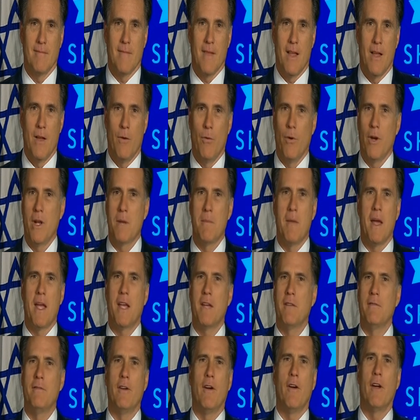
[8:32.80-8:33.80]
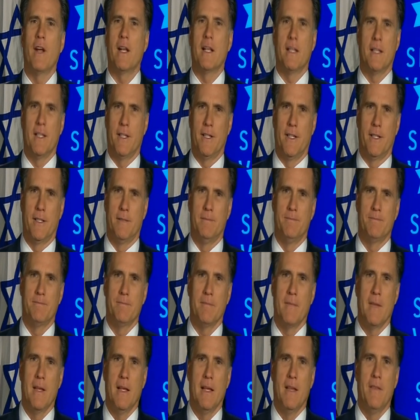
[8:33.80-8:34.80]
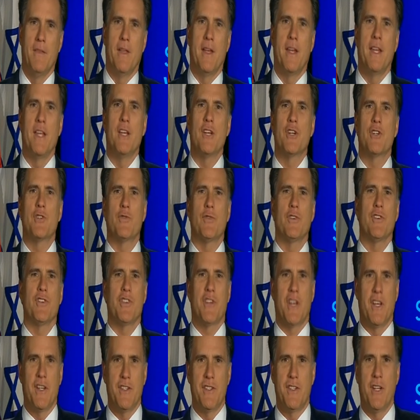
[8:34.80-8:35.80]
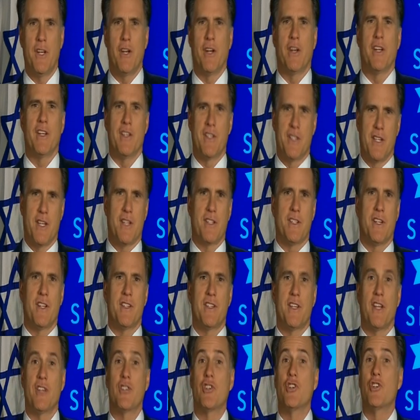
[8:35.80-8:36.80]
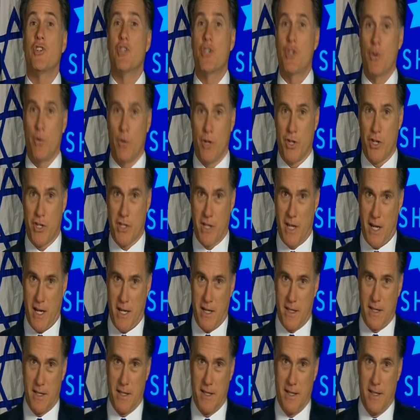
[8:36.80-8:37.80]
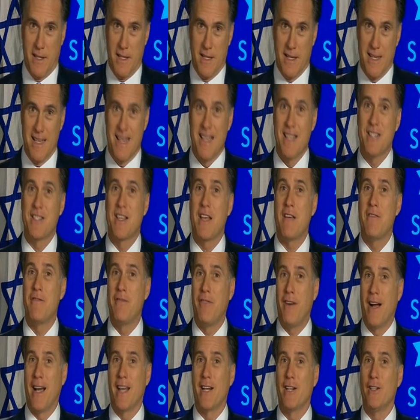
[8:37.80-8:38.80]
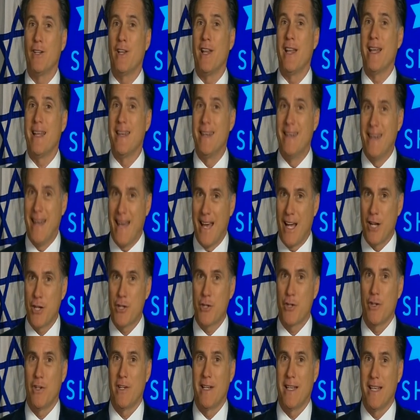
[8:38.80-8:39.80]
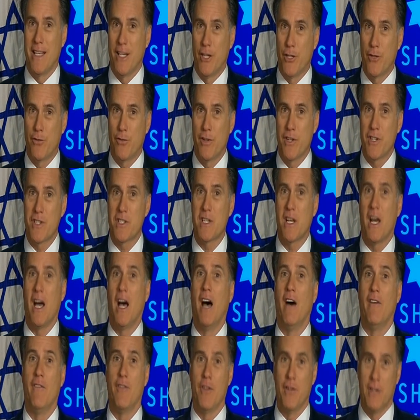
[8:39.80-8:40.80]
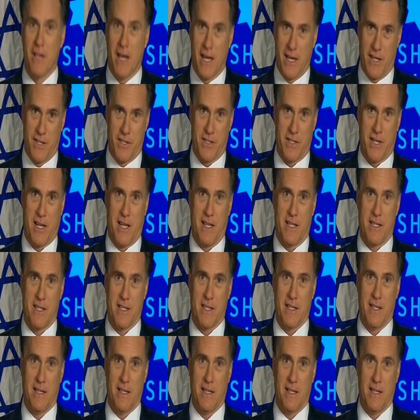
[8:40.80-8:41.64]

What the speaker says: we're going to make it very clear that Israel's continued existence as a Jewish state is a vital national interest of the United States.